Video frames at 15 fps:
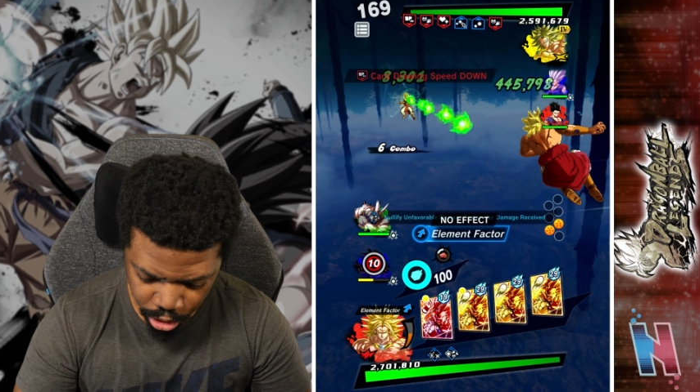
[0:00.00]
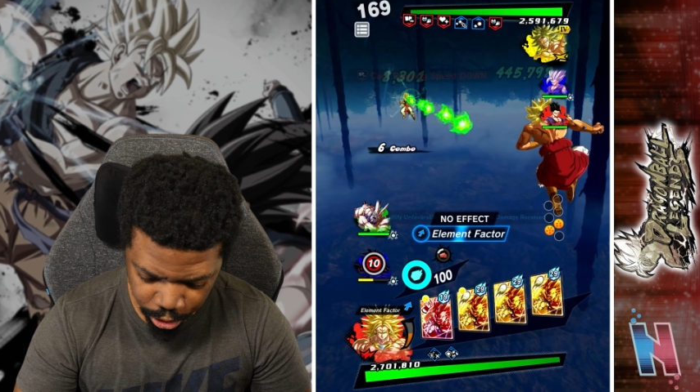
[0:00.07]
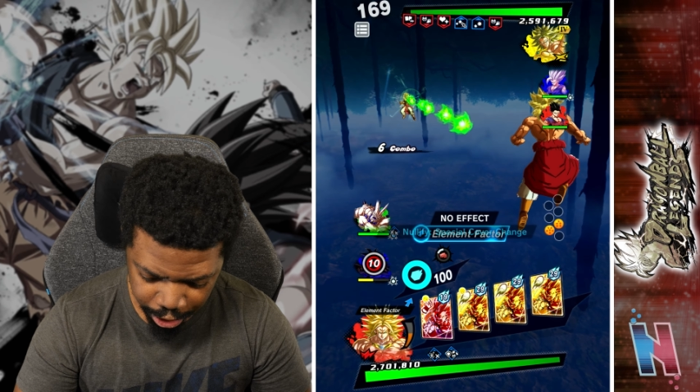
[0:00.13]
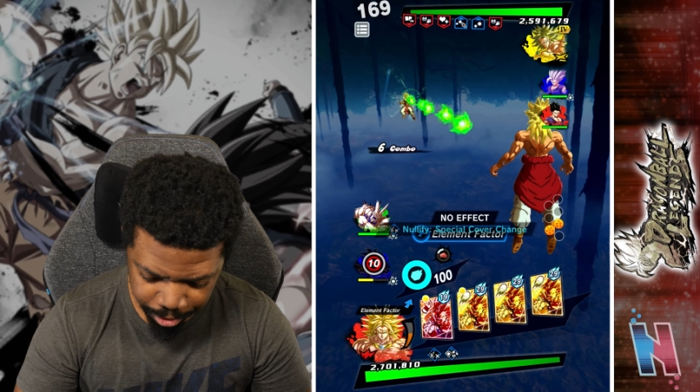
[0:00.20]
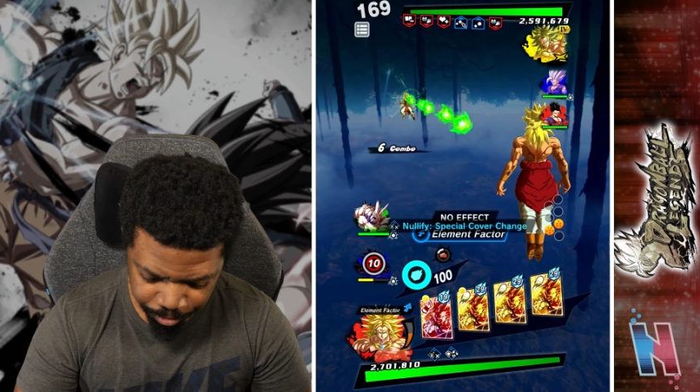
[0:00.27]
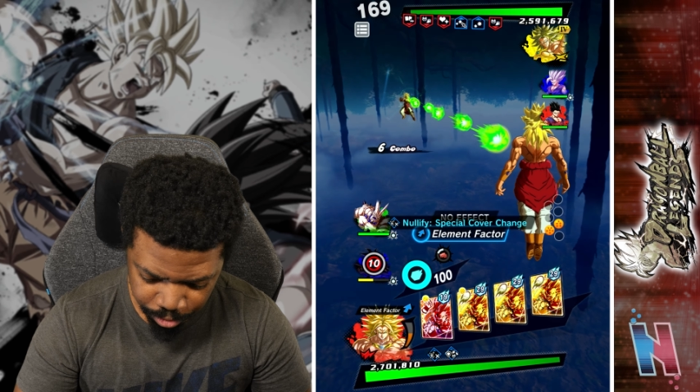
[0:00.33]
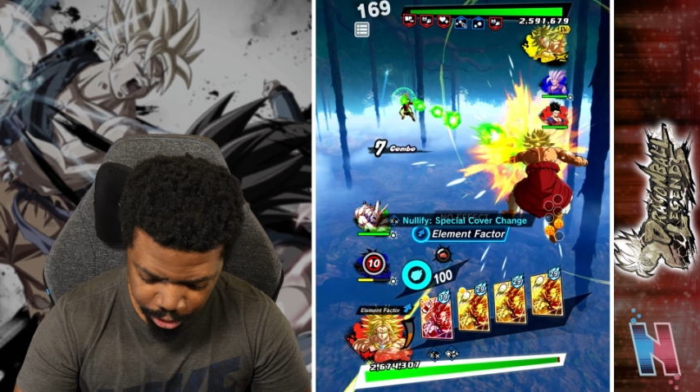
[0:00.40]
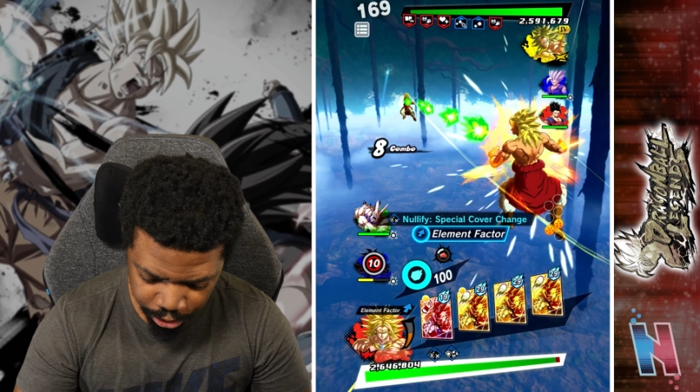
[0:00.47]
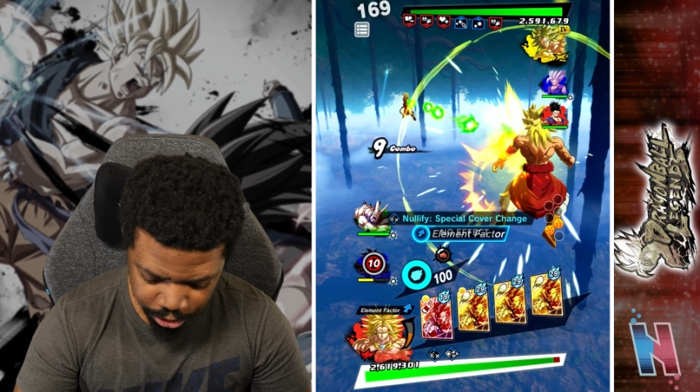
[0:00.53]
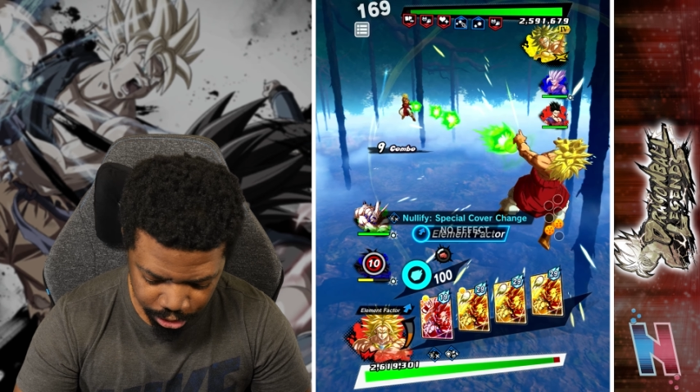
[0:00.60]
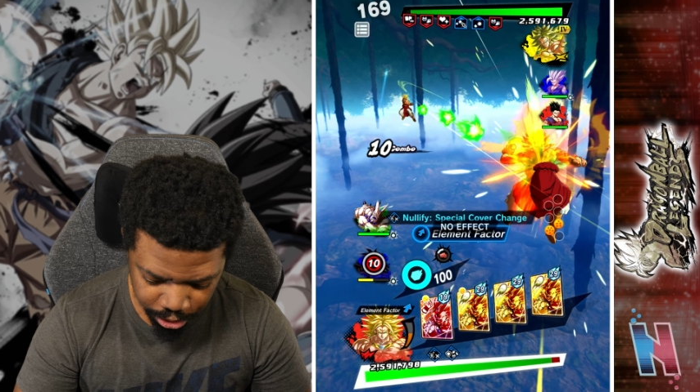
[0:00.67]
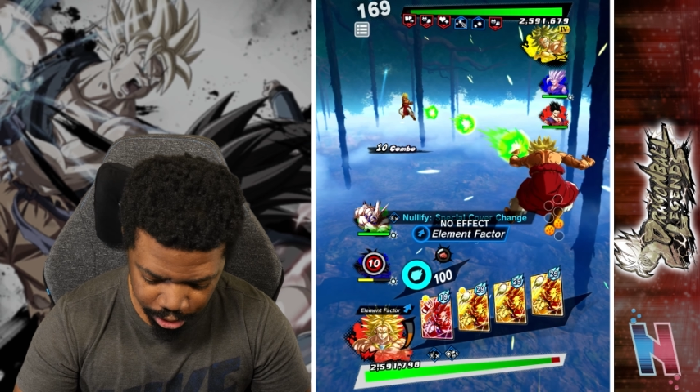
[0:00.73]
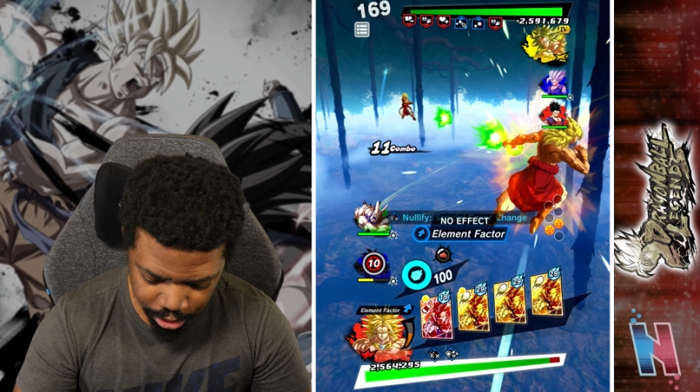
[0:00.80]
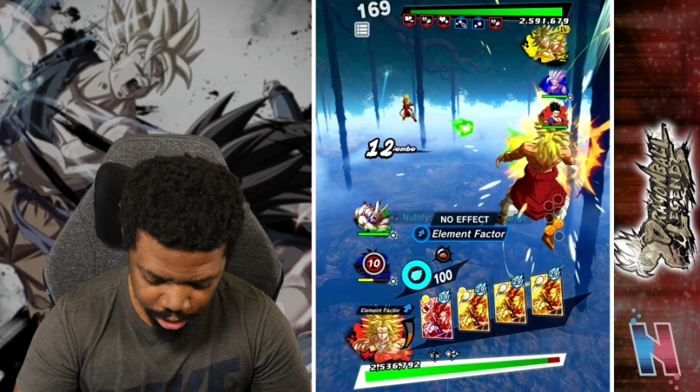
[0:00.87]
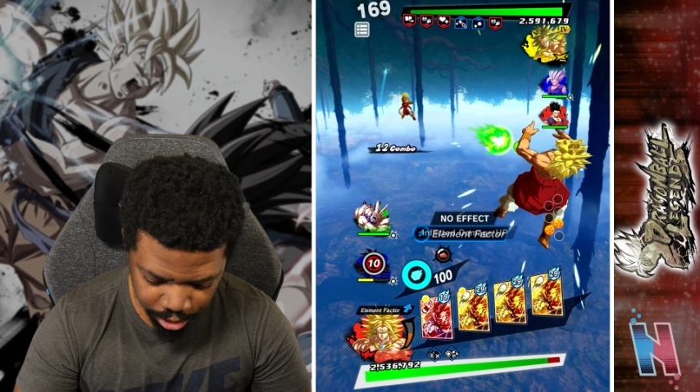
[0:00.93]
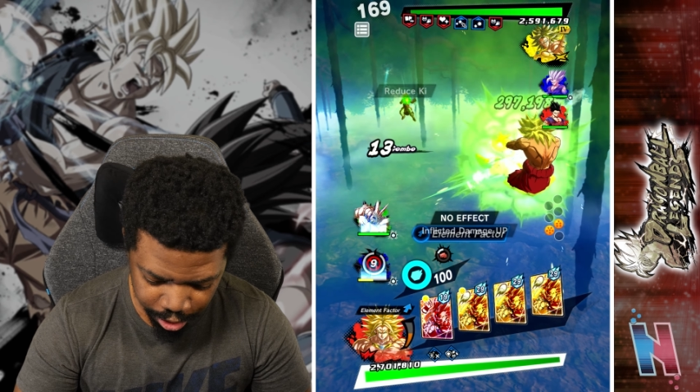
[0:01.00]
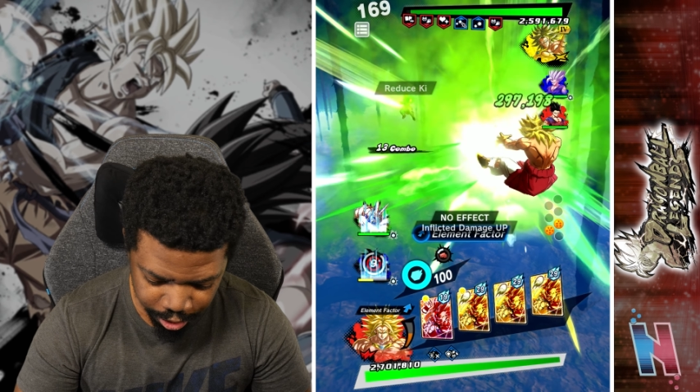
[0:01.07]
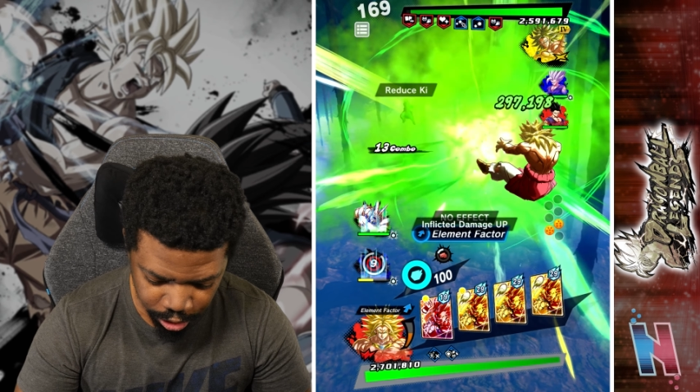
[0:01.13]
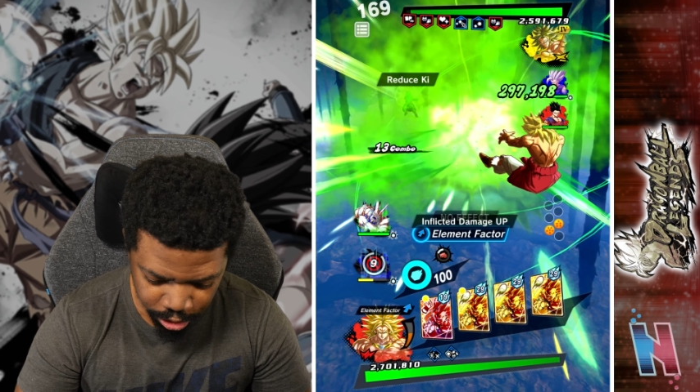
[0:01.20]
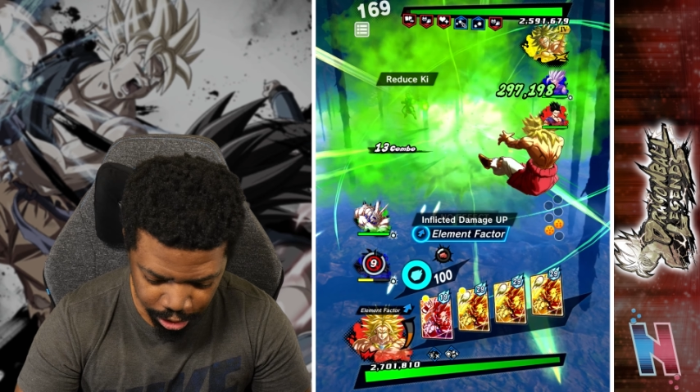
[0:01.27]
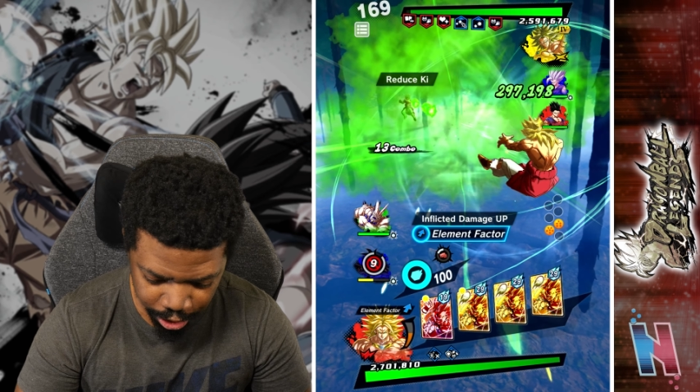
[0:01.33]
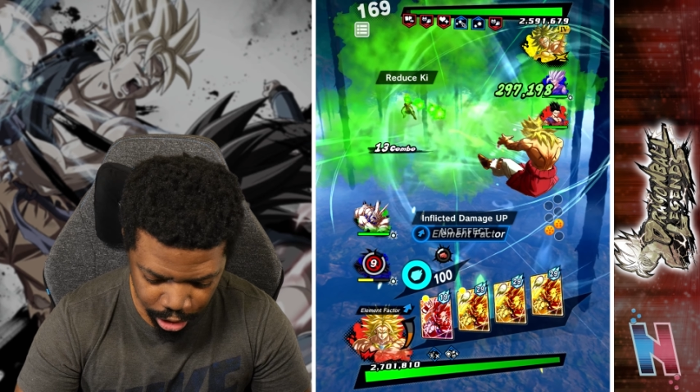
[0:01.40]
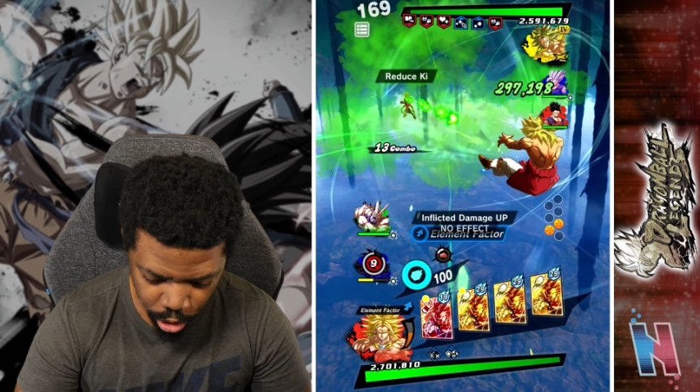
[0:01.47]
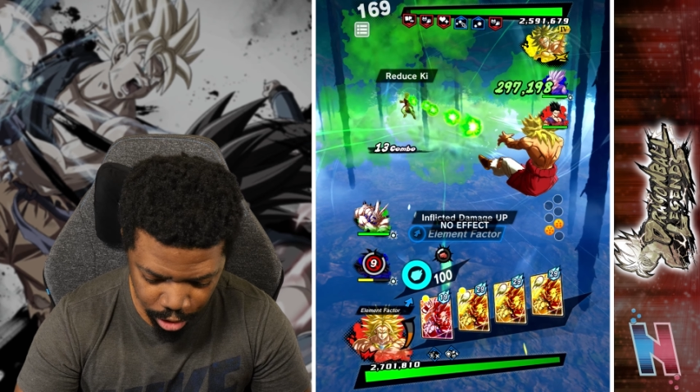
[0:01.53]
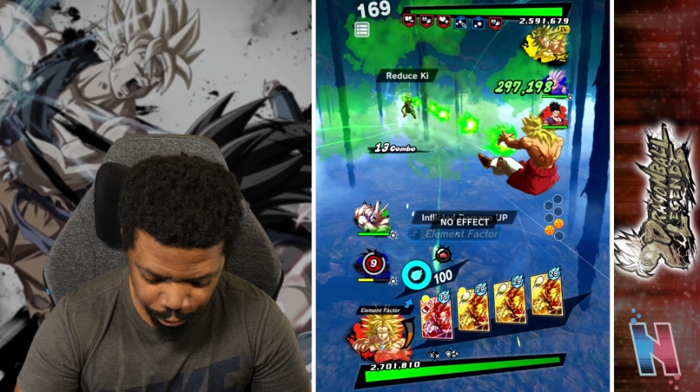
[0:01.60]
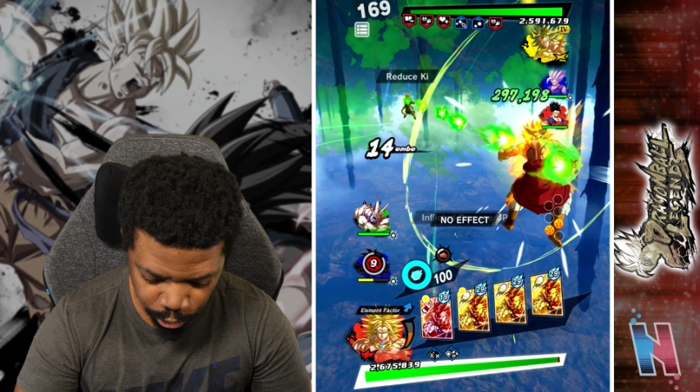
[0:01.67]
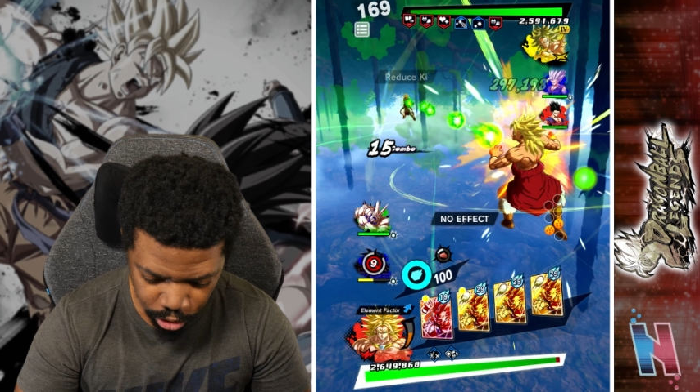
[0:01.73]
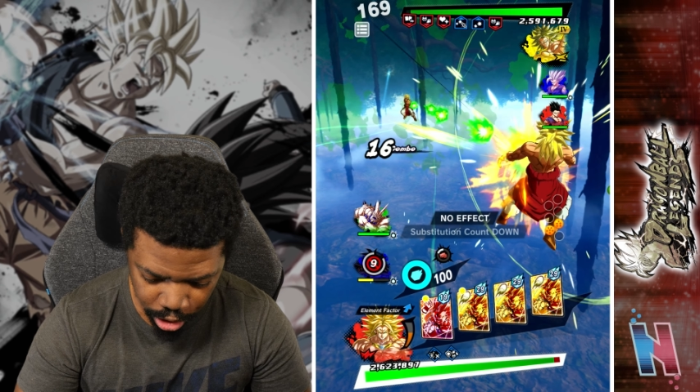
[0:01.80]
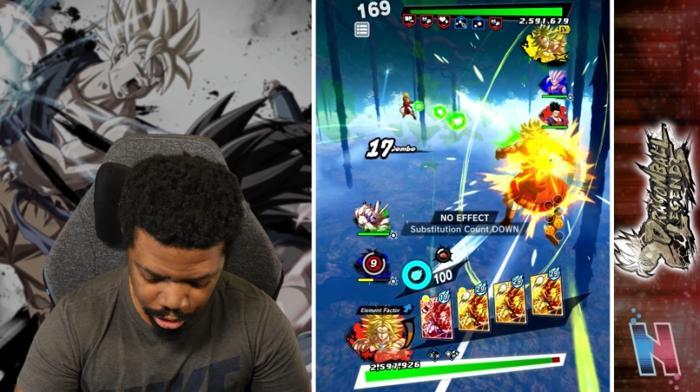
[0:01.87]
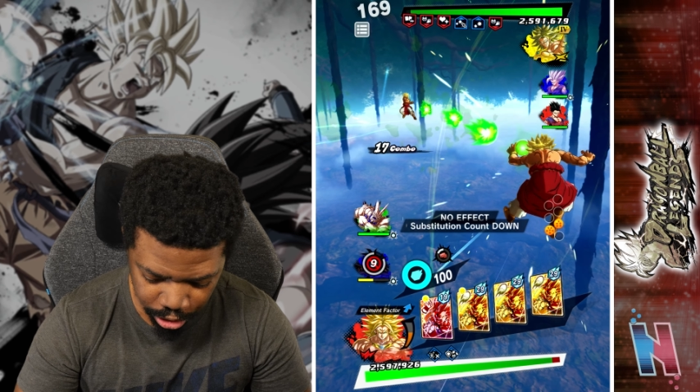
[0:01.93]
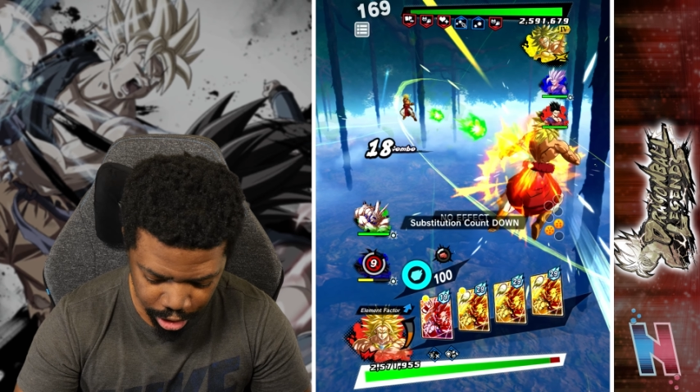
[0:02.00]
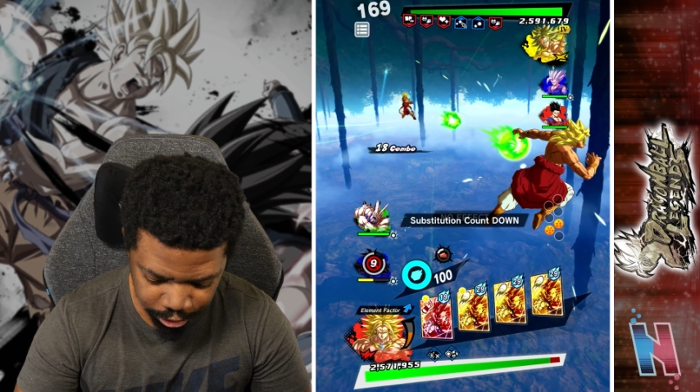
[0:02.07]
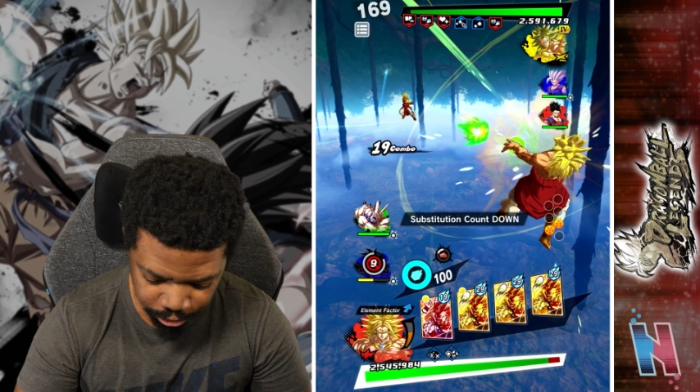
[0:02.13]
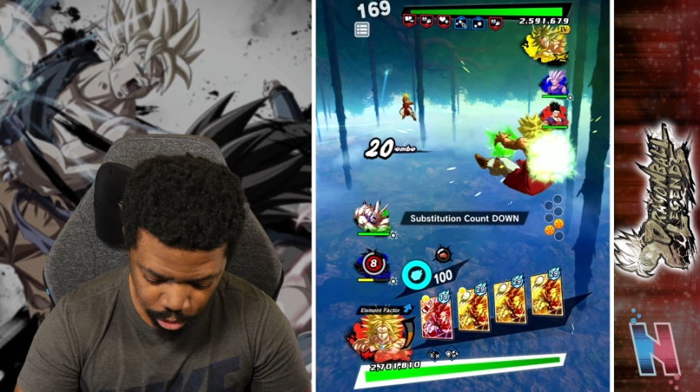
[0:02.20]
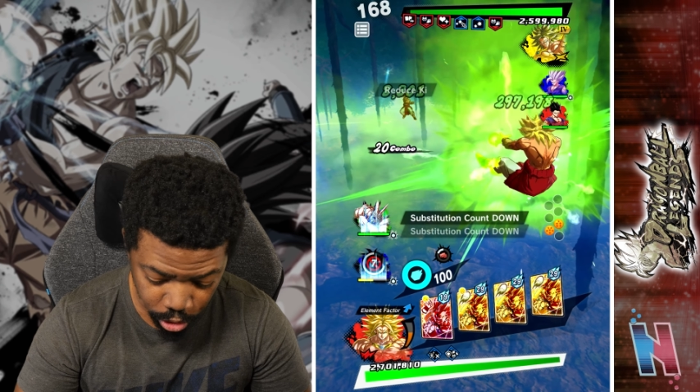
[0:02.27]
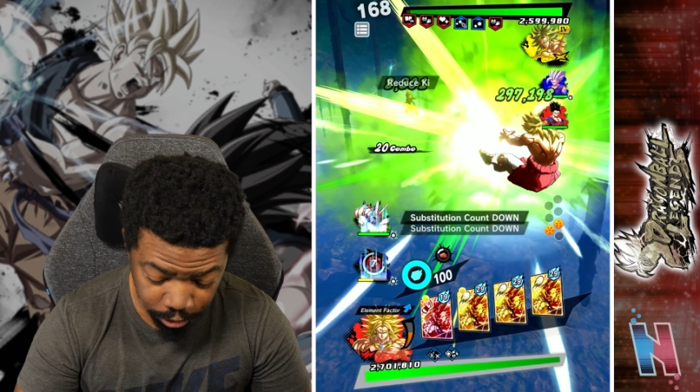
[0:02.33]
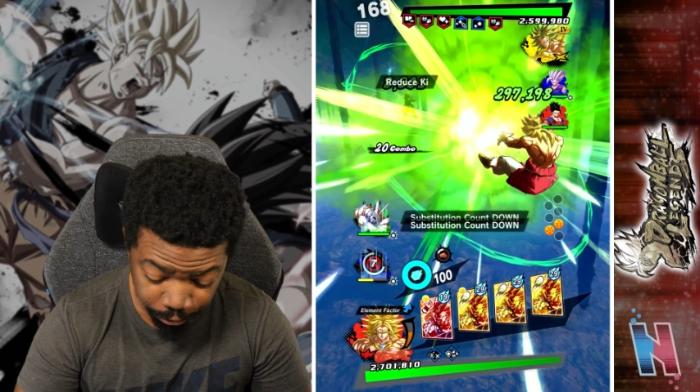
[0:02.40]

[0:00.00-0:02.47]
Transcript: Okay, because this is going to go on for long enough,